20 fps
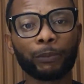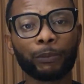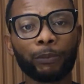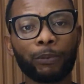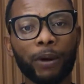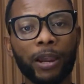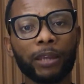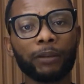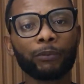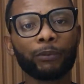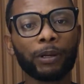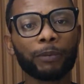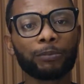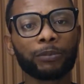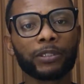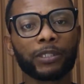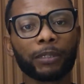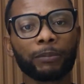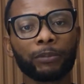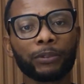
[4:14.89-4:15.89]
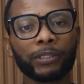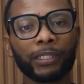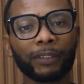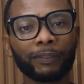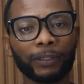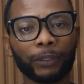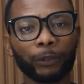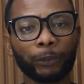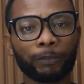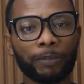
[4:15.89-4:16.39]
When reputable
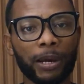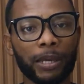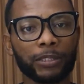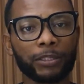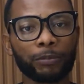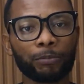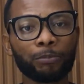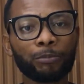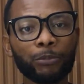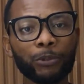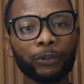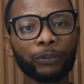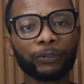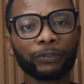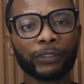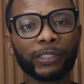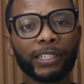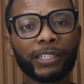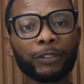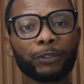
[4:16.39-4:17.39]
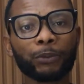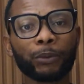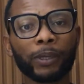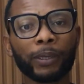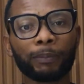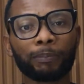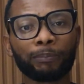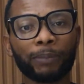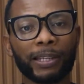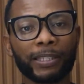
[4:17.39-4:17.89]
developers move into a
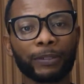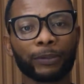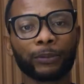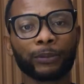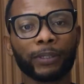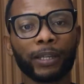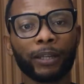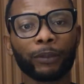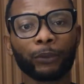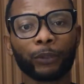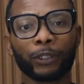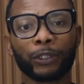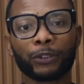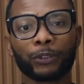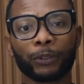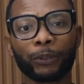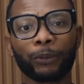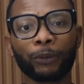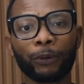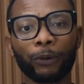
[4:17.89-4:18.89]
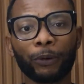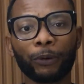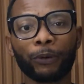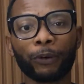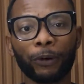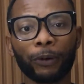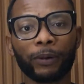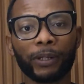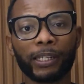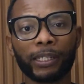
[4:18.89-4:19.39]
particular location
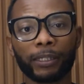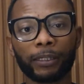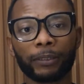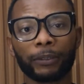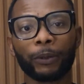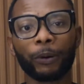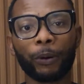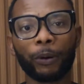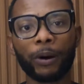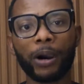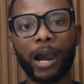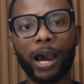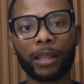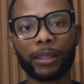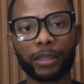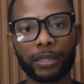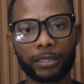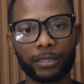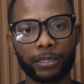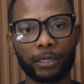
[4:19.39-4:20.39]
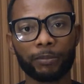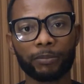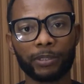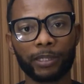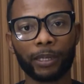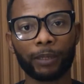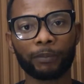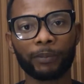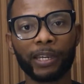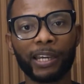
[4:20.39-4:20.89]
concurrently or at the same
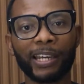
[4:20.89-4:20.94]
time,